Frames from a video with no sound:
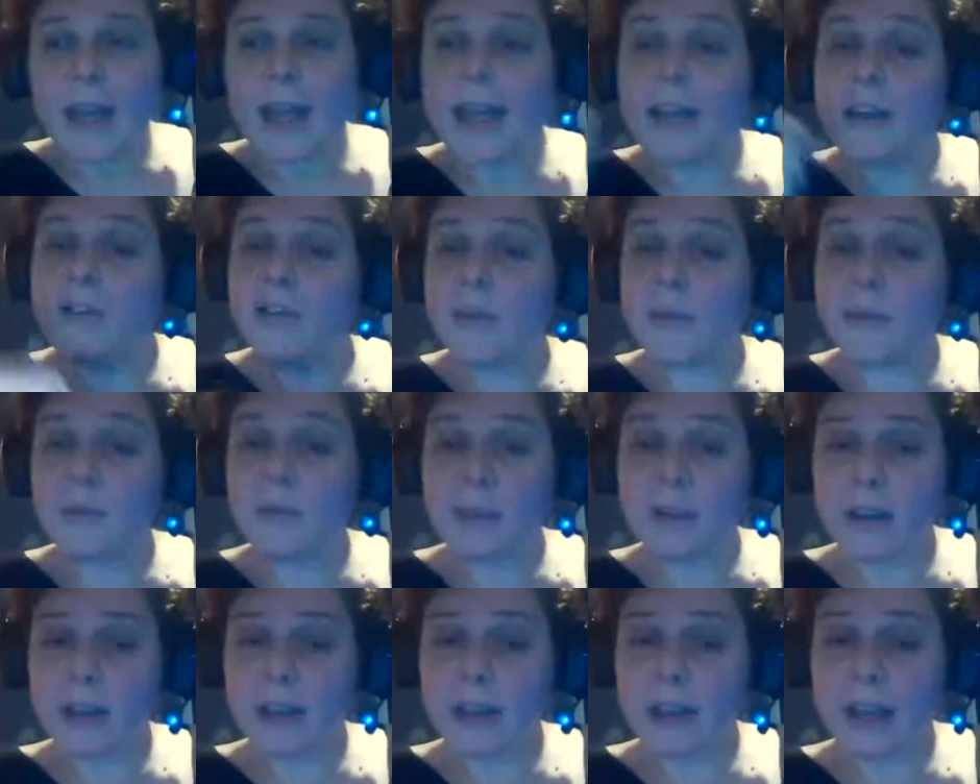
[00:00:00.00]
and you
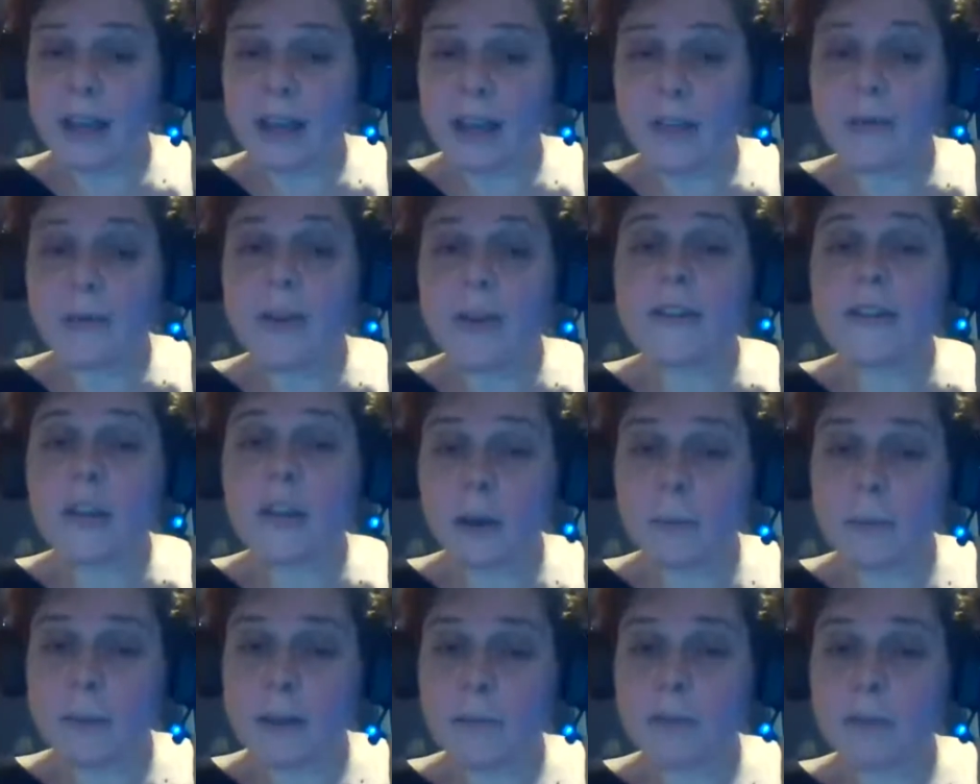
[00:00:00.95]
can
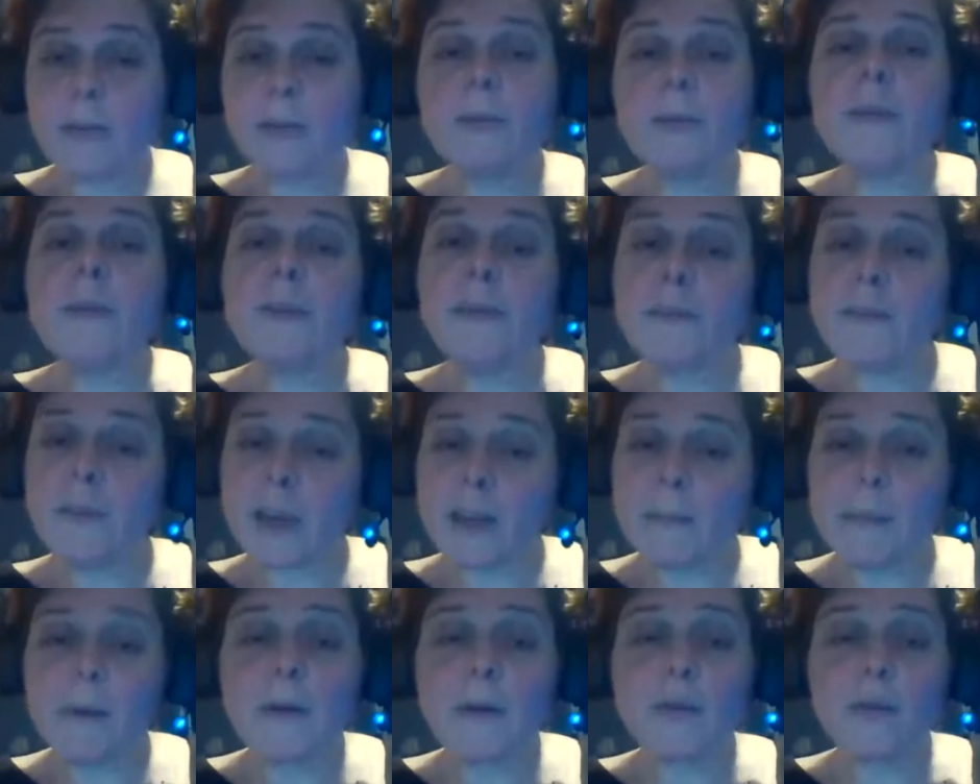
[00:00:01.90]
stalk me through
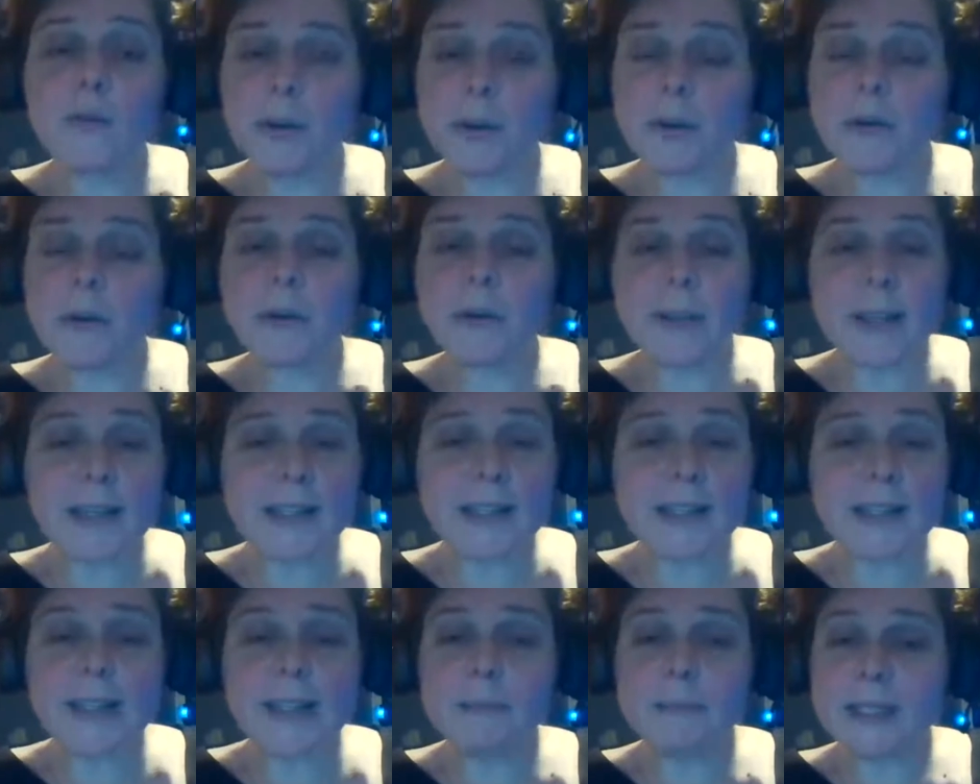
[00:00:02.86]
Facebook, Twitter,
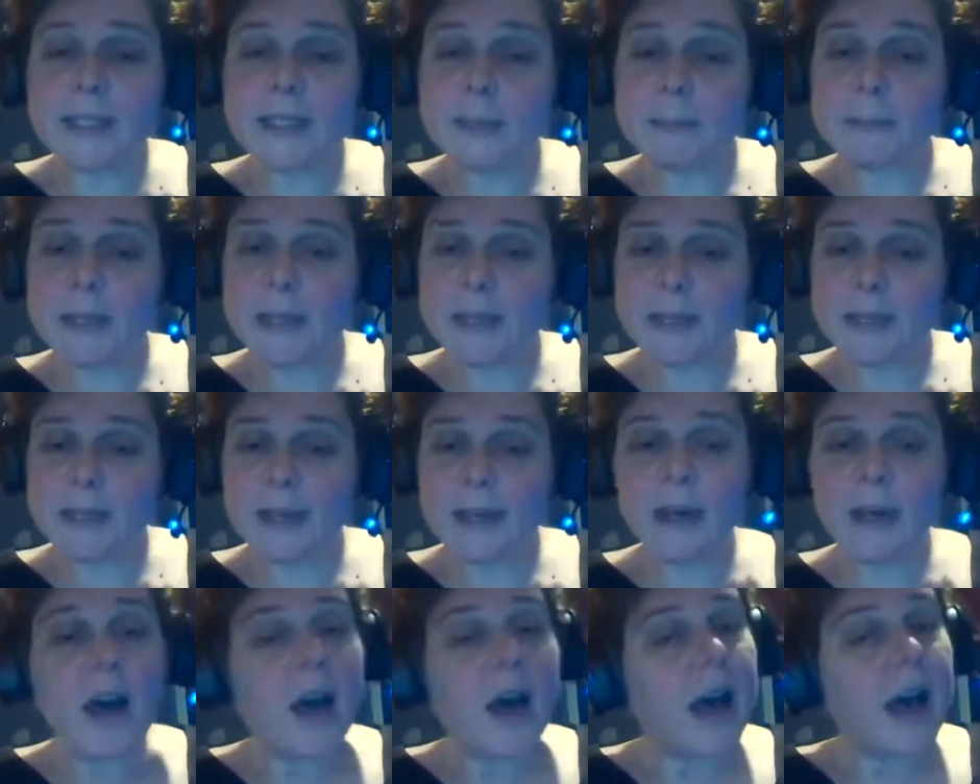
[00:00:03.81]
LinkedIn,
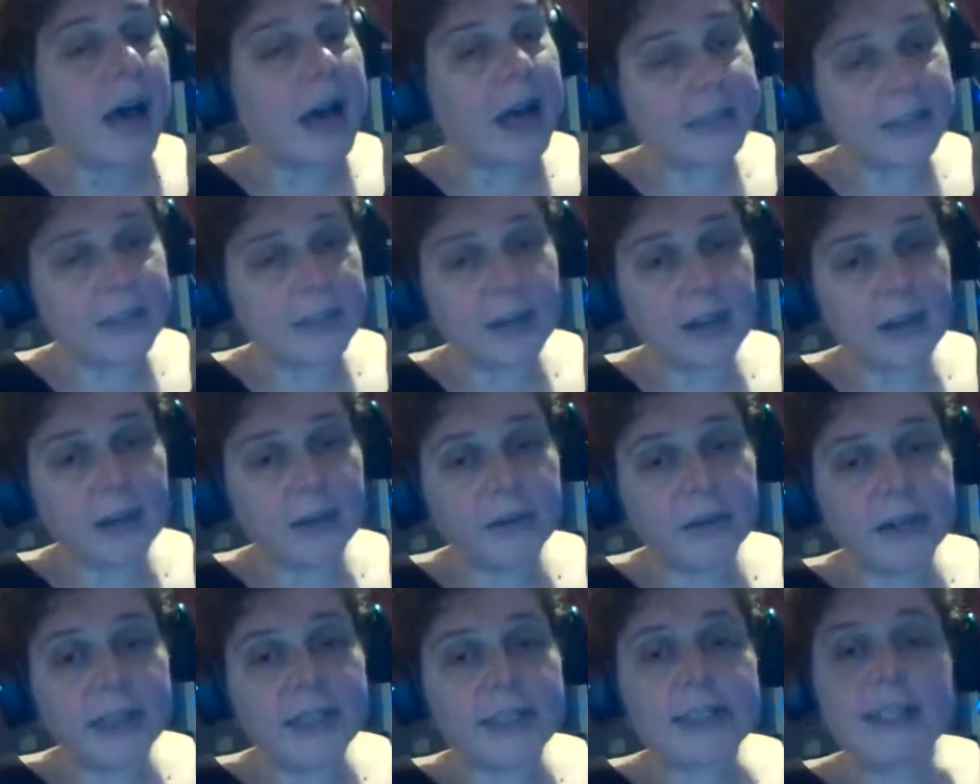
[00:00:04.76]
Visipedia, at Sonata
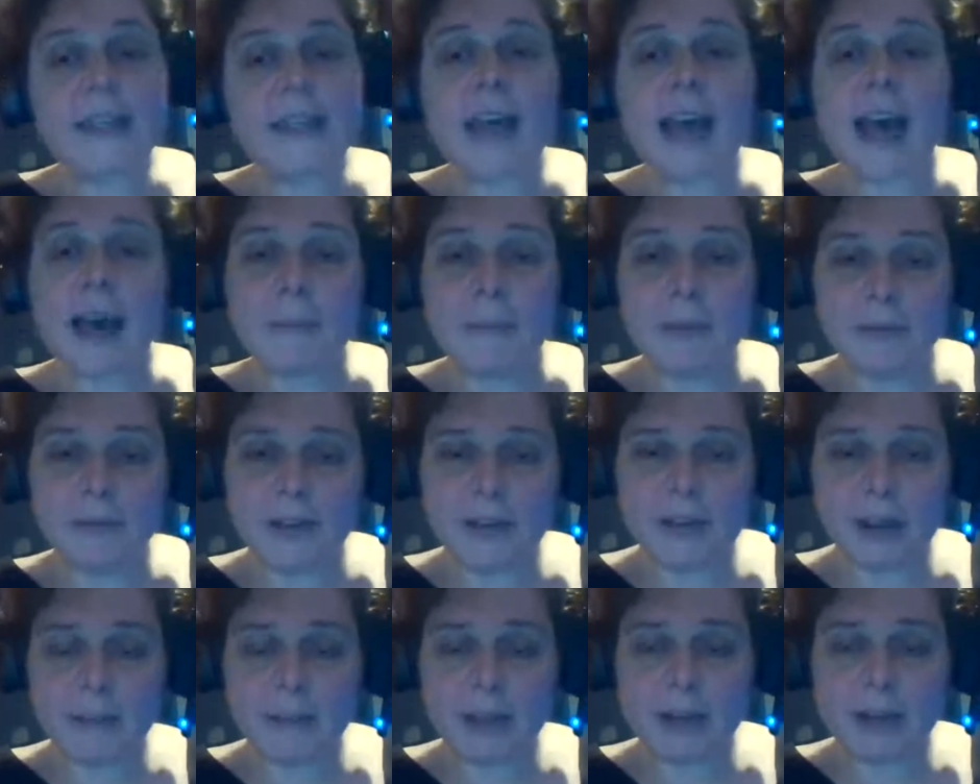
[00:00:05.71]
Grayson, at Movie
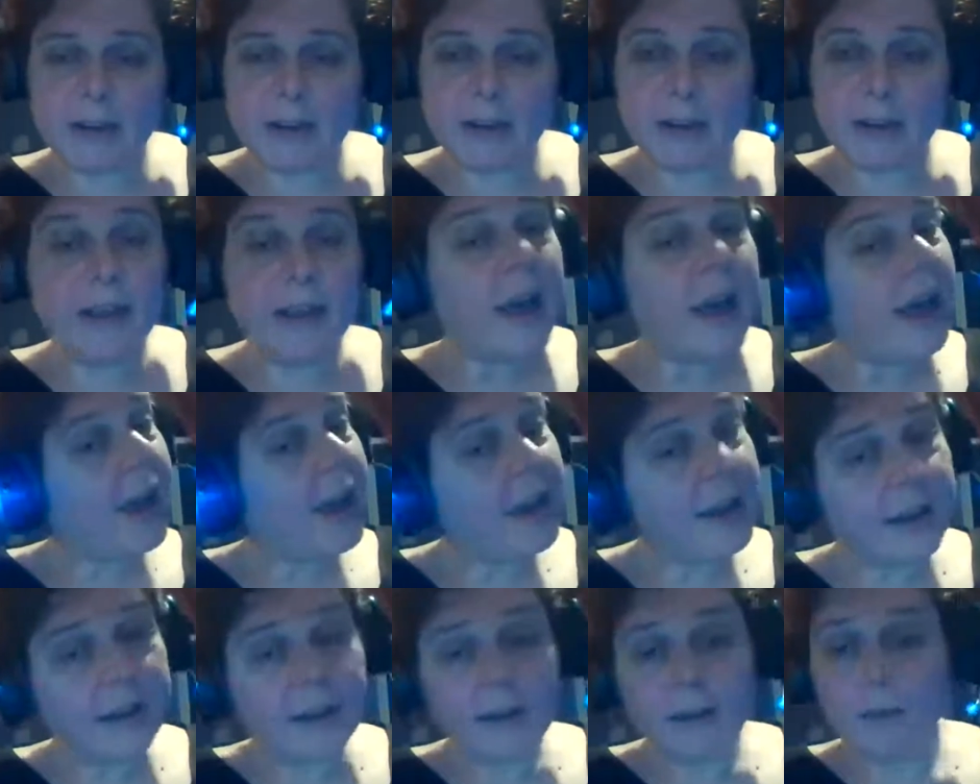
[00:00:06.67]
Time Indie,
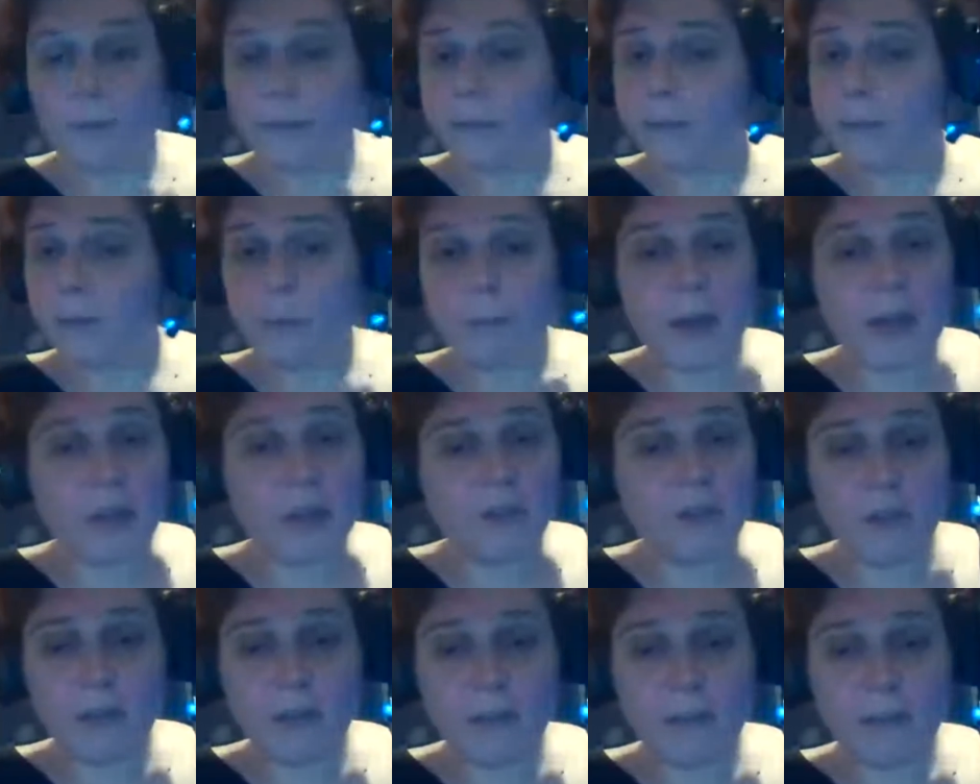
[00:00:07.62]
and with 4
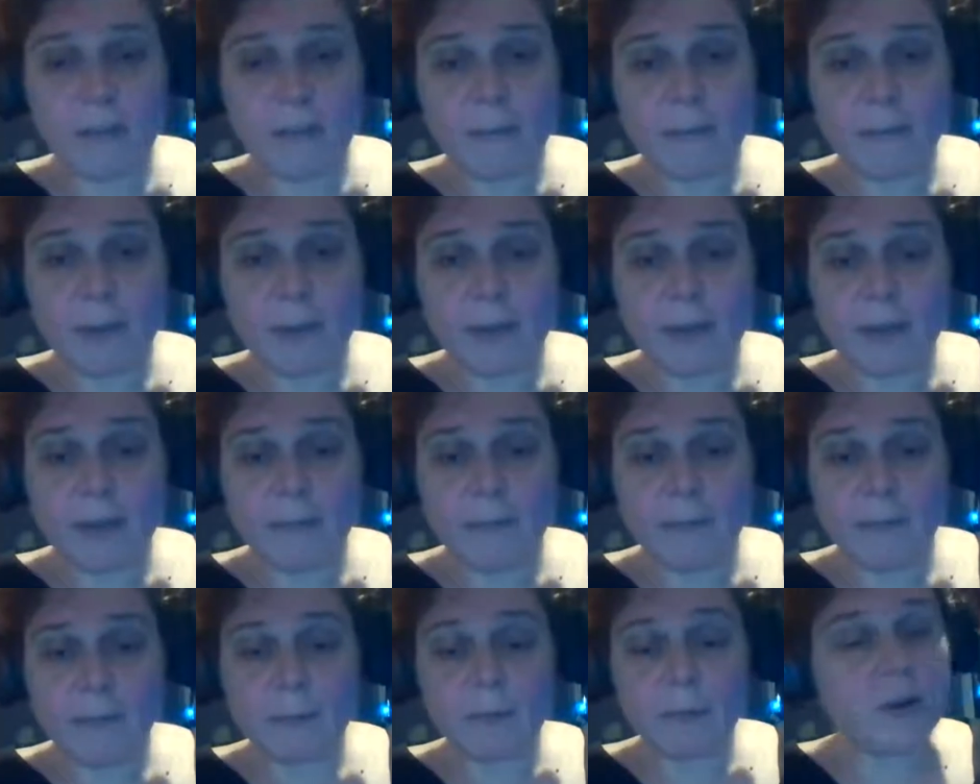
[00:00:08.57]
pages of
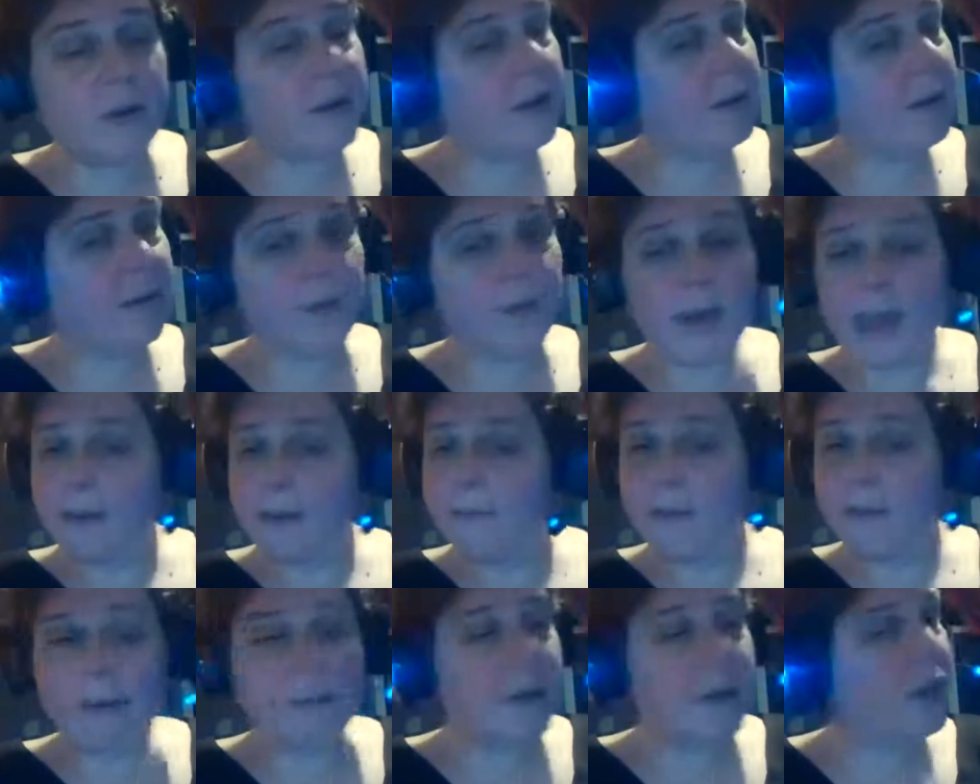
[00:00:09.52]
footprint. If you
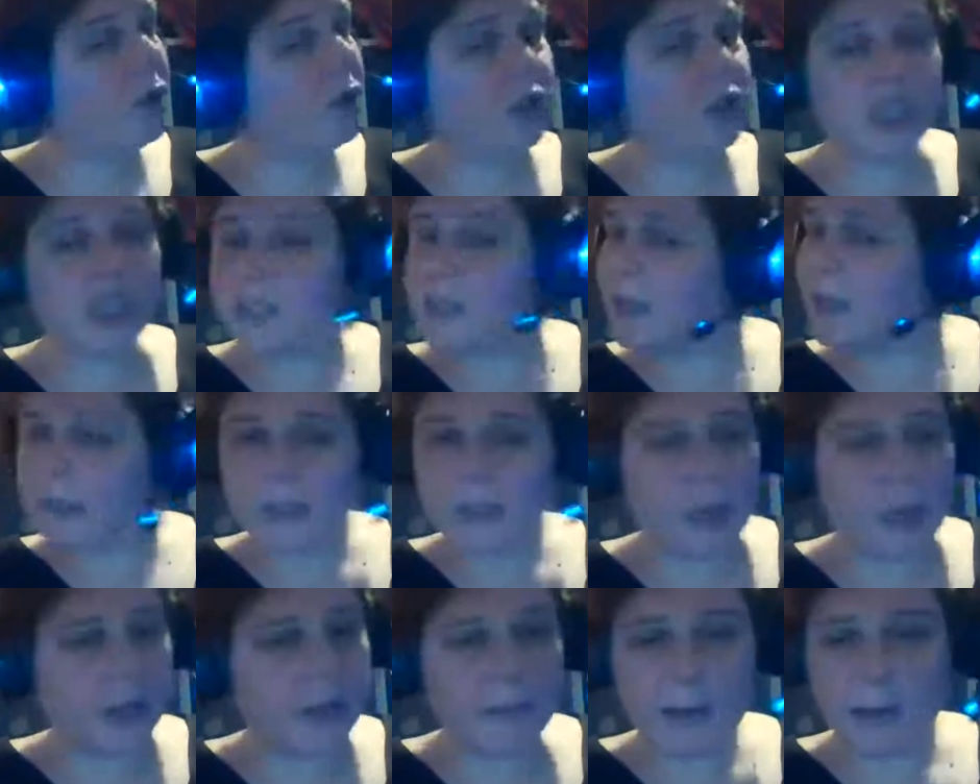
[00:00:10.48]
can't find me, you're just not
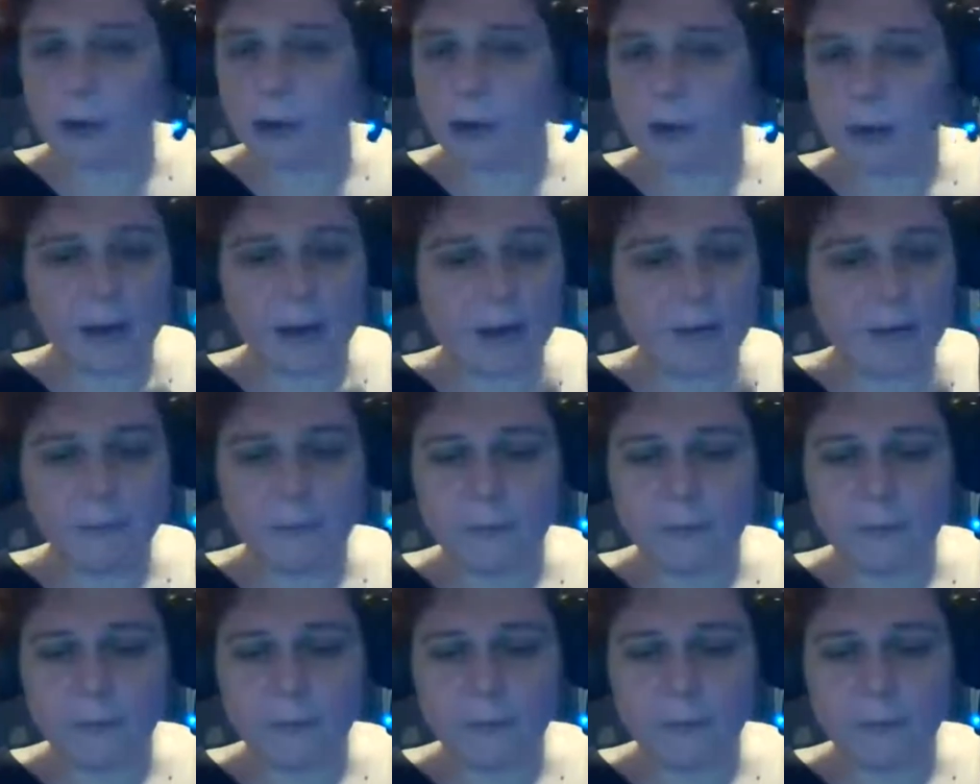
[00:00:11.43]
stalking me hard enough.